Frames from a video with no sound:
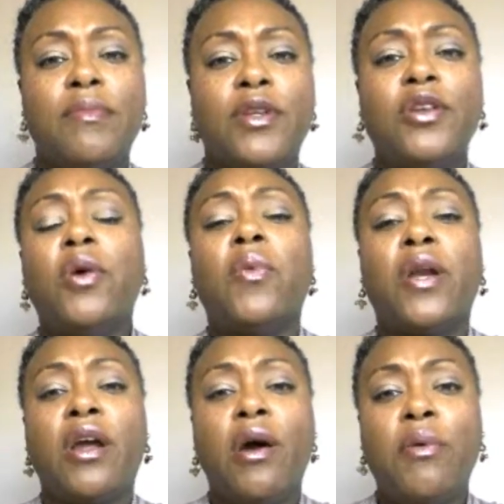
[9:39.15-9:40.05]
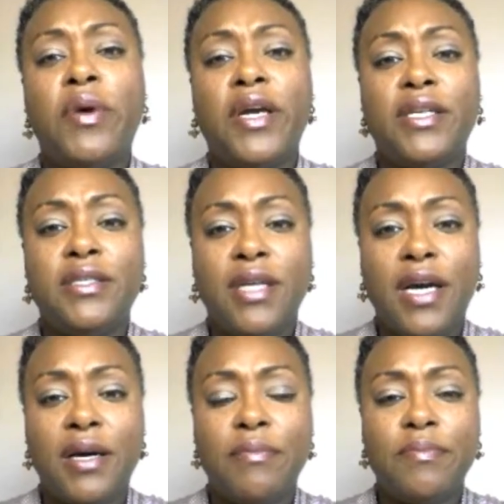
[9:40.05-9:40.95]
you don't want to go in
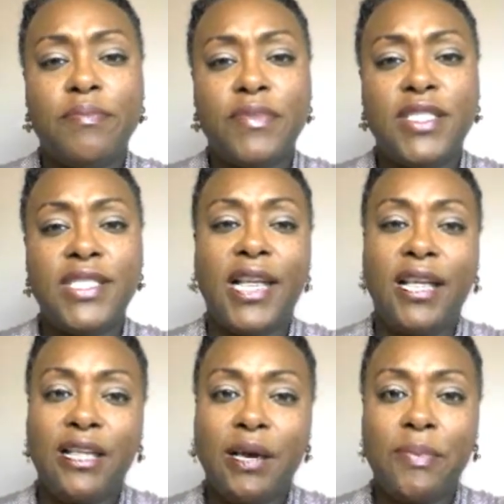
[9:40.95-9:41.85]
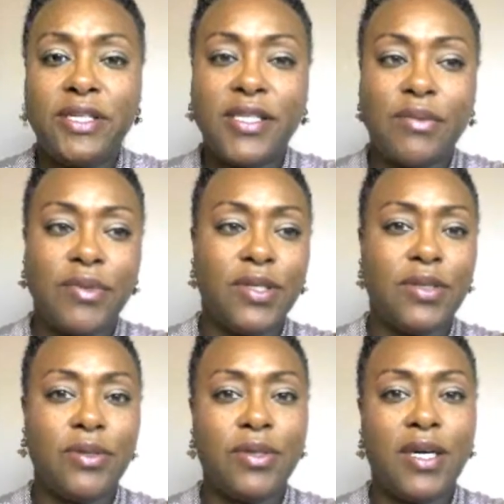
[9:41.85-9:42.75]
setting it up as a
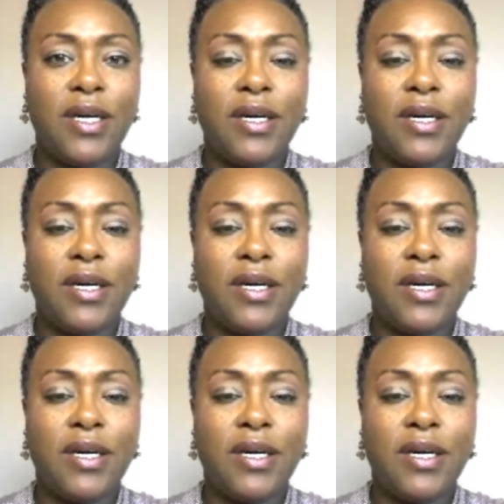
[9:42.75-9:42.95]
real